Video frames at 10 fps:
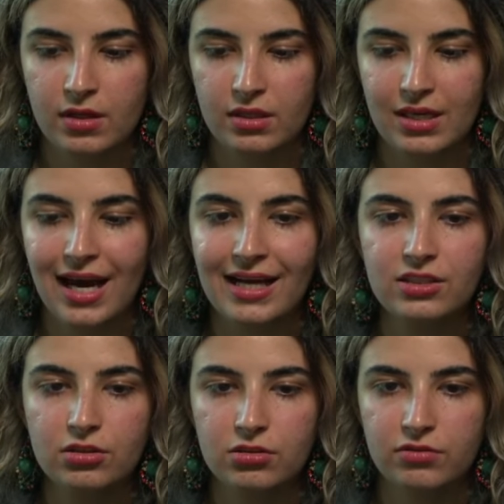
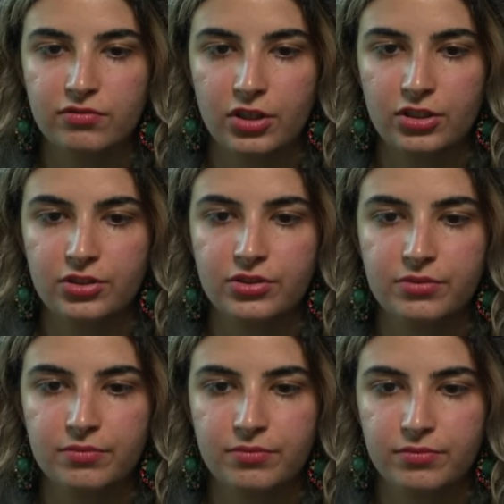castle first
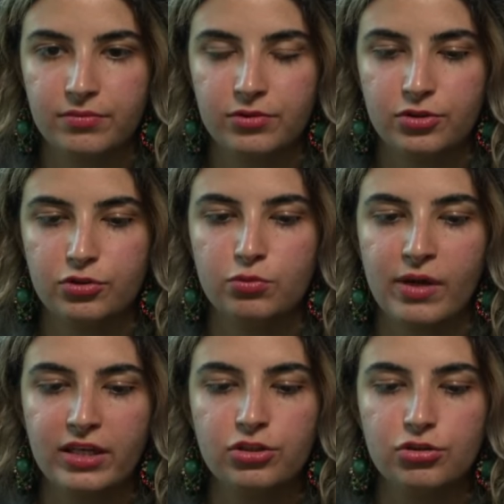to
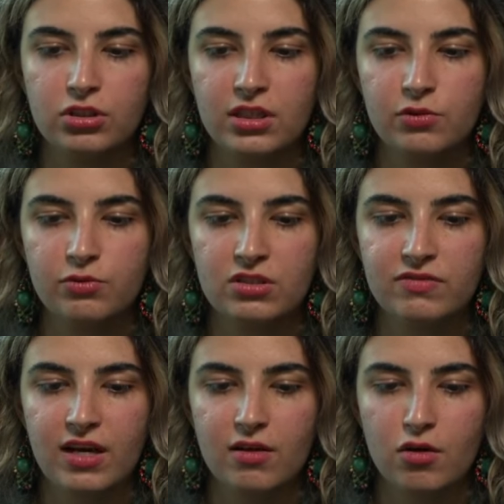make sure that we
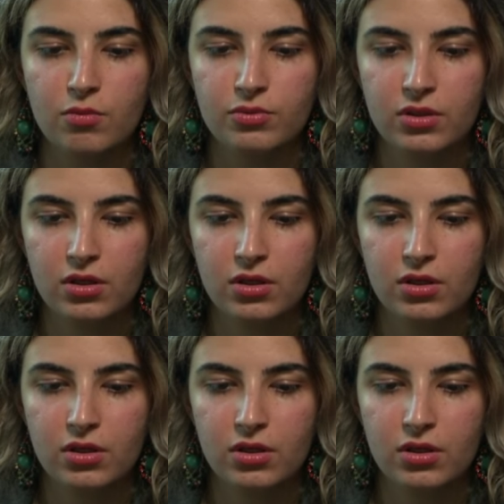develop